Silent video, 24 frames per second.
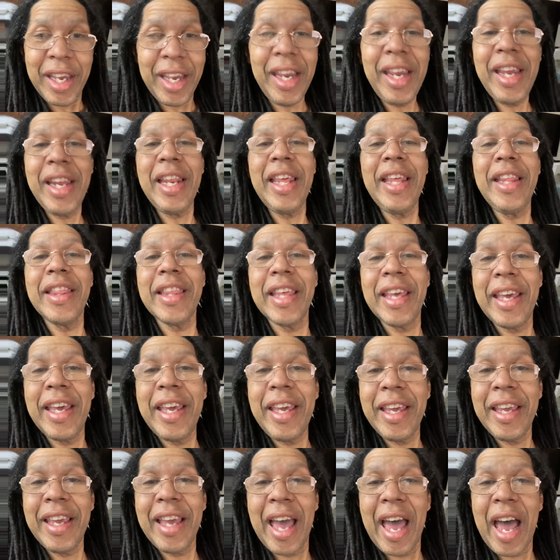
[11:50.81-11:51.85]

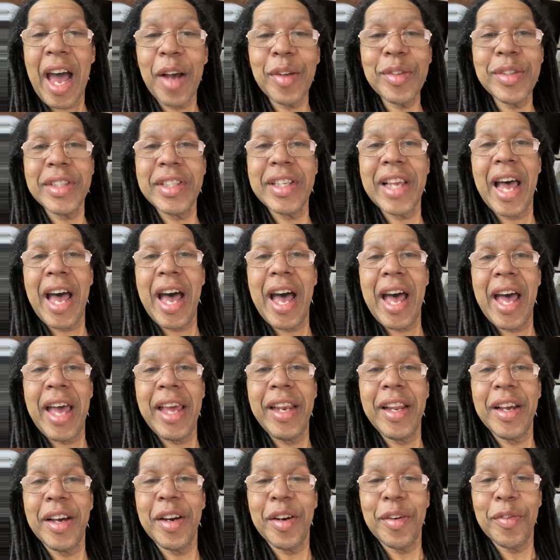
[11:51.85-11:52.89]
anything
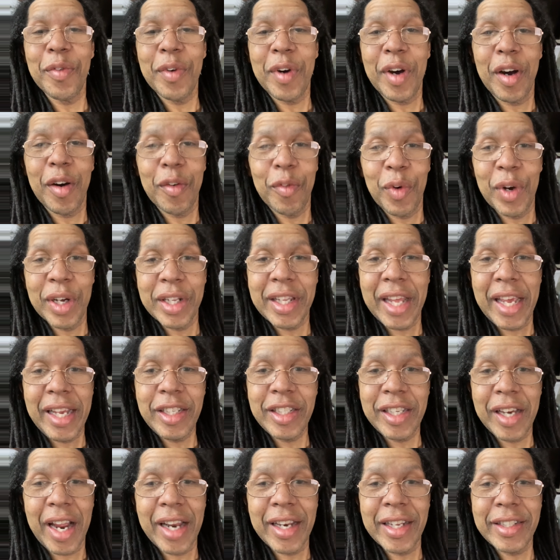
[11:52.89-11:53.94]
outside of, of what they
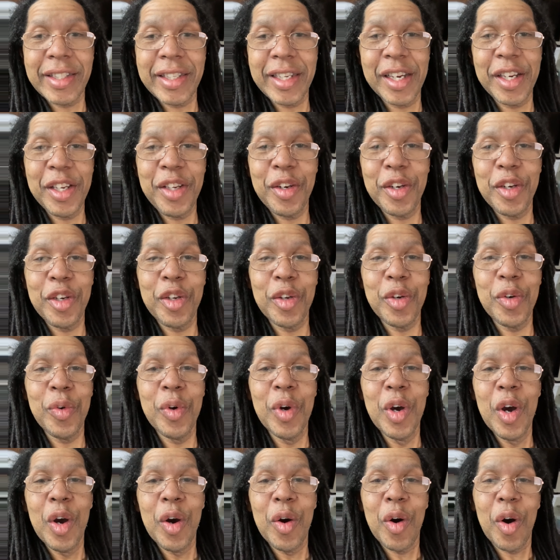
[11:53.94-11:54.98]
trying to tell you to do
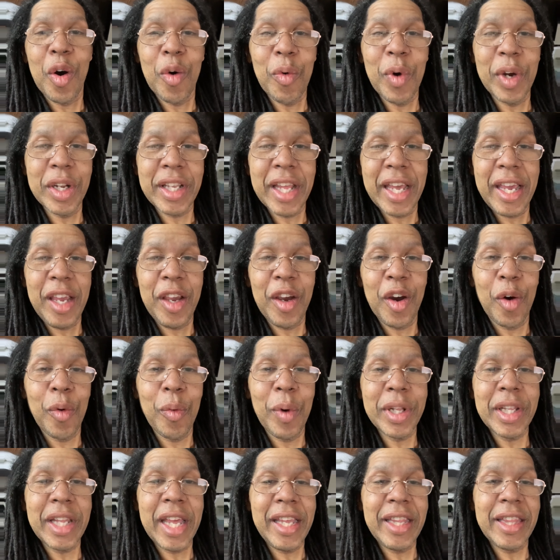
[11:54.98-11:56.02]
or what they or
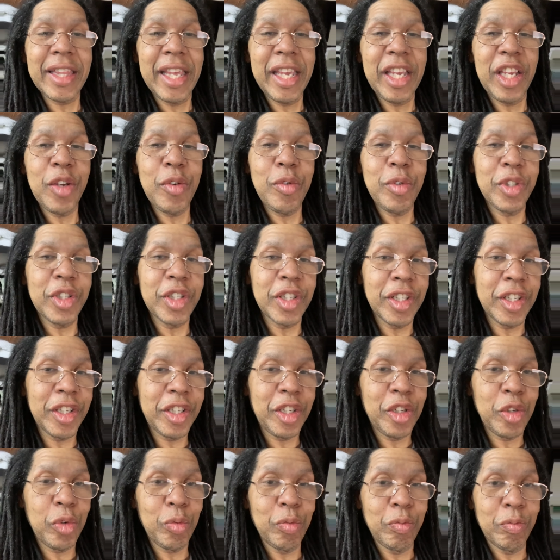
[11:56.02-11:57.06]
what they think you
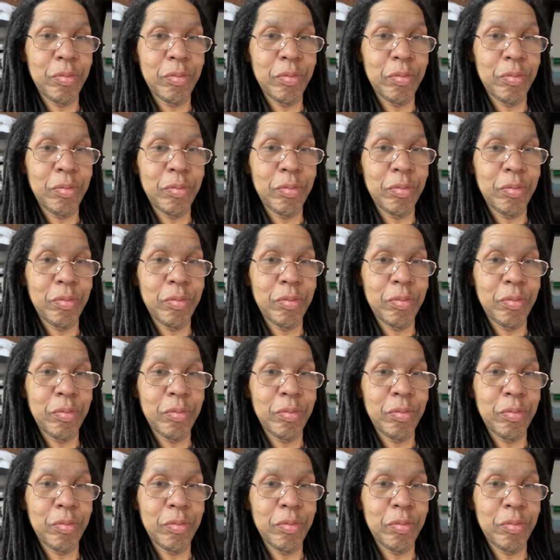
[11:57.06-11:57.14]
should do.